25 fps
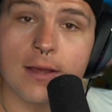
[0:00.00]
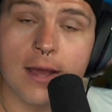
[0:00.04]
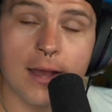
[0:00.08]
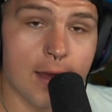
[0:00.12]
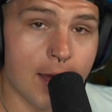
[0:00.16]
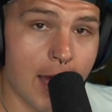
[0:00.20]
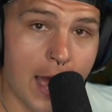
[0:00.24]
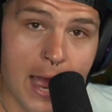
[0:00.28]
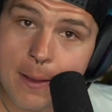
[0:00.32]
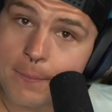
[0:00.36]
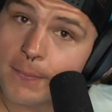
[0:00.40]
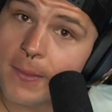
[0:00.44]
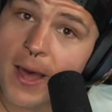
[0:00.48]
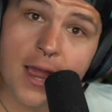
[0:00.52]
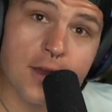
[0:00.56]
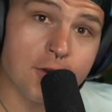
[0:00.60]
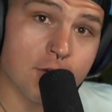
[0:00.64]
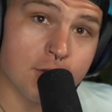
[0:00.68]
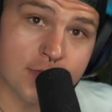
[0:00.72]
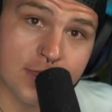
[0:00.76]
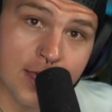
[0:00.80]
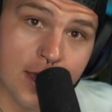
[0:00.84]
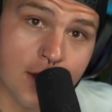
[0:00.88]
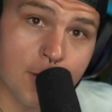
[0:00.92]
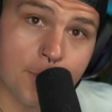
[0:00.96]
I'm not your
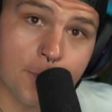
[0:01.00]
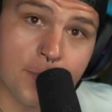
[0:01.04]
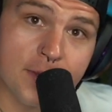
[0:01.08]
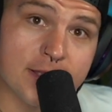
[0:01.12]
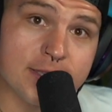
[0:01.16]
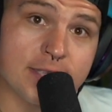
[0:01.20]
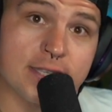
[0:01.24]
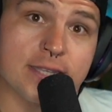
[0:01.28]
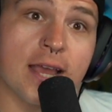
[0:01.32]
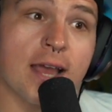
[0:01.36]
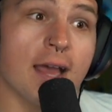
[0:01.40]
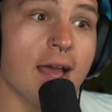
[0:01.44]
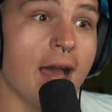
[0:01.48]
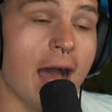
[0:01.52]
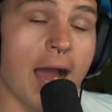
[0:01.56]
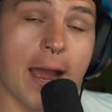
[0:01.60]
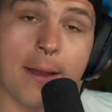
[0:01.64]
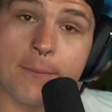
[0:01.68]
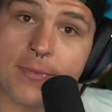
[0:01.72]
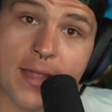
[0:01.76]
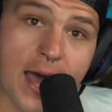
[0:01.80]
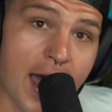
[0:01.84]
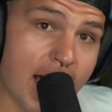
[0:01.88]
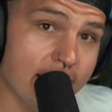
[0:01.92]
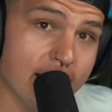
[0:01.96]
therapist.
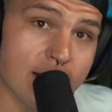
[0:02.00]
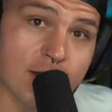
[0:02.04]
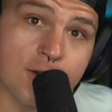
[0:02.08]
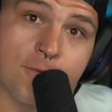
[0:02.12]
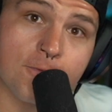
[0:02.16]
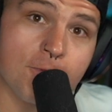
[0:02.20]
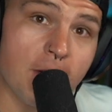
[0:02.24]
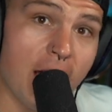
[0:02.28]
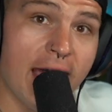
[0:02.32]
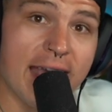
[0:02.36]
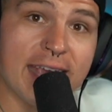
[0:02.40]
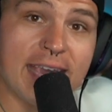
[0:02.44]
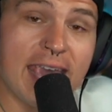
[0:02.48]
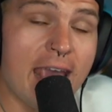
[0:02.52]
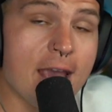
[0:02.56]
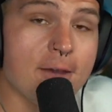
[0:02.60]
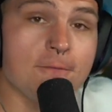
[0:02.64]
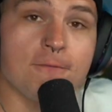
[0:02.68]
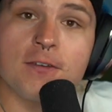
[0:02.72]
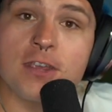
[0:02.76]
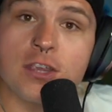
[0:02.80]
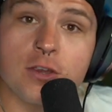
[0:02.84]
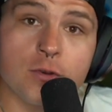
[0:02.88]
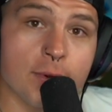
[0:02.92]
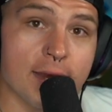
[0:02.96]
I'm not going to, I can't
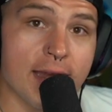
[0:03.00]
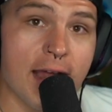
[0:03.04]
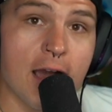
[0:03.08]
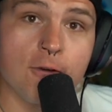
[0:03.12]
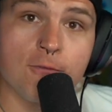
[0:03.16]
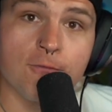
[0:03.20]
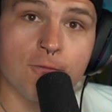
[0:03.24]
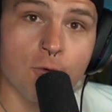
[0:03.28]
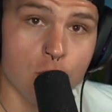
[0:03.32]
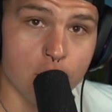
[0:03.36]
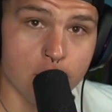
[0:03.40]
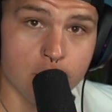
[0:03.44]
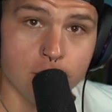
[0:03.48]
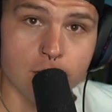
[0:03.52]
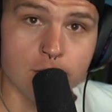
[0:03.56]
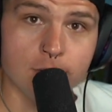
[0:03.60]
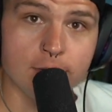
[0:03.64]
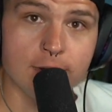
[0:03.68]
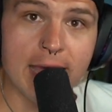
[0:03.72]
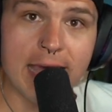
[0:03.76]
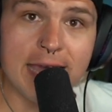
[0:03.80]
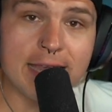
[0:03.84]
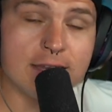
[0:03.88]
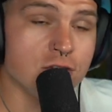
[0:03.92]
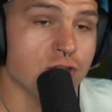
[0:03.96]
figure it out for you.
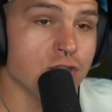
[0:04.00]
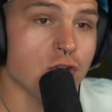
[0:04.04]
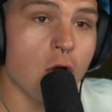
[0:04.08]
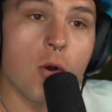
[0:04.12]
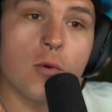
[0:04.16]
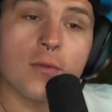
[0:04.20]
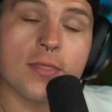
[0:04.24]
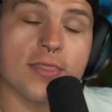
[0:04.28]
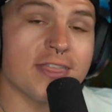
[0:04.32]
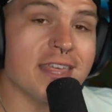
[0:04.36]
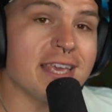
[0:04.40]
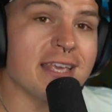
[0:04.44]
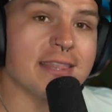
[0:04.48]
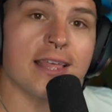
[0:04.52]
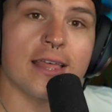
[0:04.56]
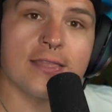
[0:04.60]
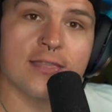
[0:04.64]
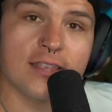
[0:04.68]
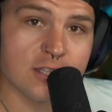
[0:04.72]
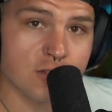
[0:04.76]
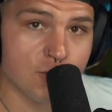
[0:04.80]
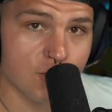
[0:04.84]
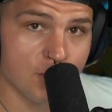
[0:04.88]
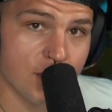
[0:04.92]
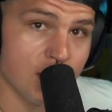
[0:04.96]
And don't think that
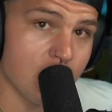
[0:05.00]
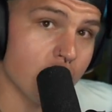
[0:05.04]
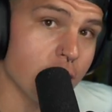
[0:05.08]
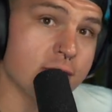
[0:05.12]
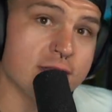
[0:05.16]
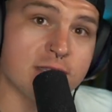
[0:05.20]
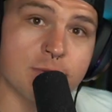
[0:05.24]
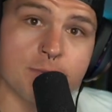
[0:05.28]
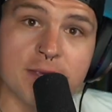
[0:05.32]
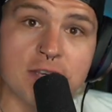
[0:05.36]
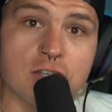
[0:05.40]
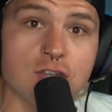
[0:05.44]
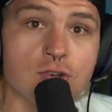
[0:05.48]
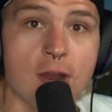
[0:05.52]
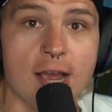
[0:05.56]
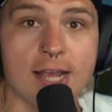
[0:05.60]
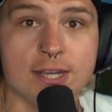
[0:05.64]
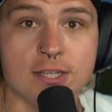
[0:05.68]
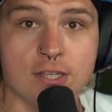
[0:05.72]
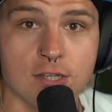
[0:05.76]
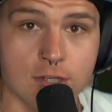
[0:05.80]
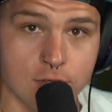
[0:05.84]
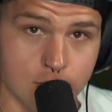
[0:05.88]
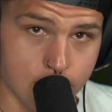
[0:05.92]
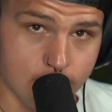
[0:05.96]
this video is me trying
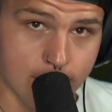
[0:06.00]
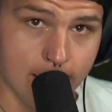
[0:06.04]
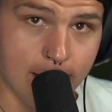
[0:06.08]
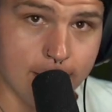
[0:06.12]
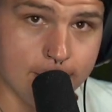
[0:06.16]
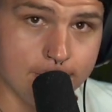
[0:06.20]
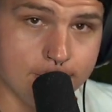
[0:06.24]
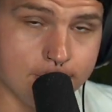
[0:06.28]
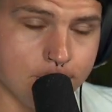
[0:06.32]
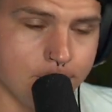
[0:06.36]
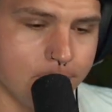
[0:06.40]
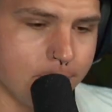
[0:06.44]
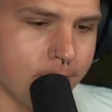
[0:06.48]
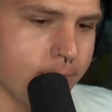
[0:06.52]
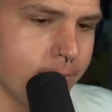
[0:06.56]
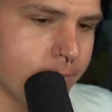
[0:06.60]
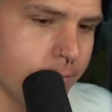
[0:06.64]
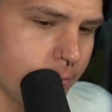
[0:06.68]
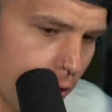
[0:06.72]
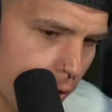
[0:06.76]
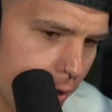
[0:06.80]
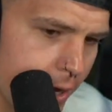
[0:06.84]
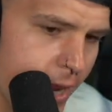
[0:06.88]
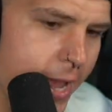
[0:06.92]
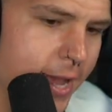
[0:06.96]
to do that.
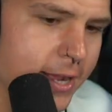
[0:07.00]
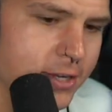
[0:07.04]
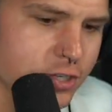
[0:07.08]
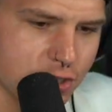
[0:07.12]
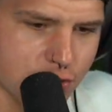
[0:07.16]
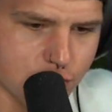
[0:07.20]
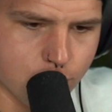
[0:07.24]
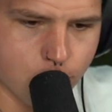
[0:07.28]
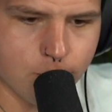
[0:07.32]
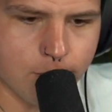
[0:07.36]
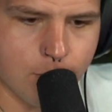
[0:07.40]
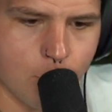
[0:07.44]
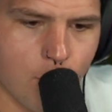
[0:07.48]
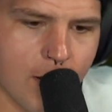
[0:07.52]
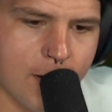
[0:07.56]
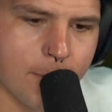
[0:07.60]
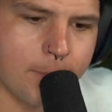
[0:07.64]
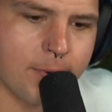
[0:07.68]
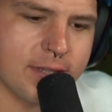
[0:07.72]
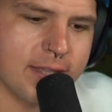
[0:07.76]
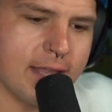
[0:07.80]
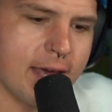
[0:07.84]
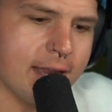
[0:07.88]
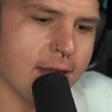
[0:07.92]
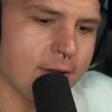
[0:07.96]
Okay, I just want to
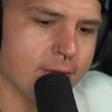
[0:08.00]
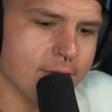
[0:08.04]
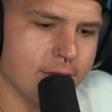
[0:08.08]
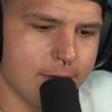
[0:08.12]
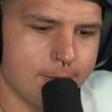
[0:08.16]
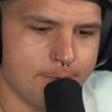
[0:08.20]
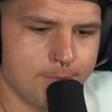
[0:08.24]
put that out there.